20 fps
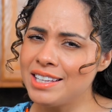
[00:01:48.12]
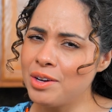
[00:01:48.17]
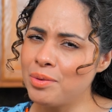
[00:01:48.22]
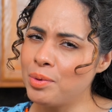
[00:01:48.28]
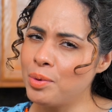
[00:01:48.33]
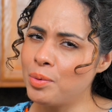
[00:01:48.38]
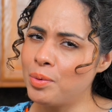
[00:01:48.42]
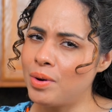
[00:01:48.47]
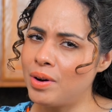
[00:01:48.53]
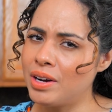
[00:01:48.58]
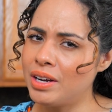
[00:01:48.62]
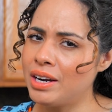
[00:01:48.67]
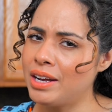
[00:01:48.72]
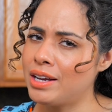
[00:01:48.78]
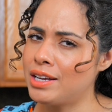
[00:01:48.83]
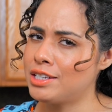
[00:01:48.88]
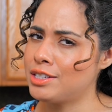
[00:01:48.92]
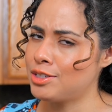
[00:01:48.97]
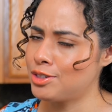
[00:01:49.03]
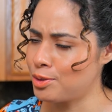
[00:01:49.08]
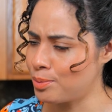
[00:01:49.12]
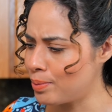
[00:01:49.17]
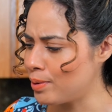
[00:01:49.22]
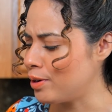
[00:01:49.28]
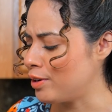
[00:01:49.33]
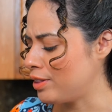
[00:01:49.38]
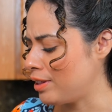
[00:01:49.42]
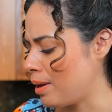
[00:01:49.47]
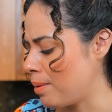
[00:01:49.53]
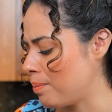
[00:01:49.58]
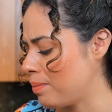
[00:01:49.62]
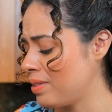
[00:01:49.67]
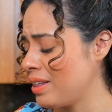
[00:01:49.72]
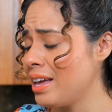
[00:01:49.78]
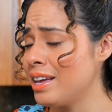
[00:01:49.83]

thing we want is to burn them.